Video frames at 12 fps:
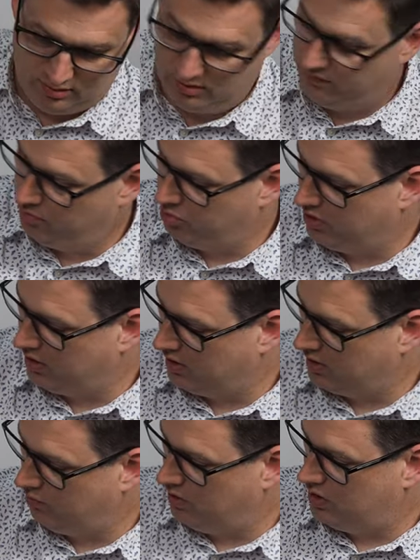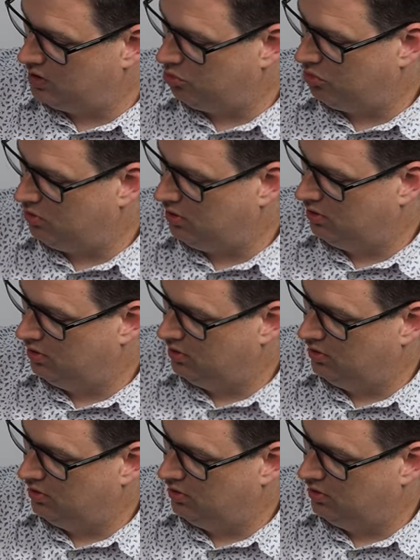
of the product that we just bought.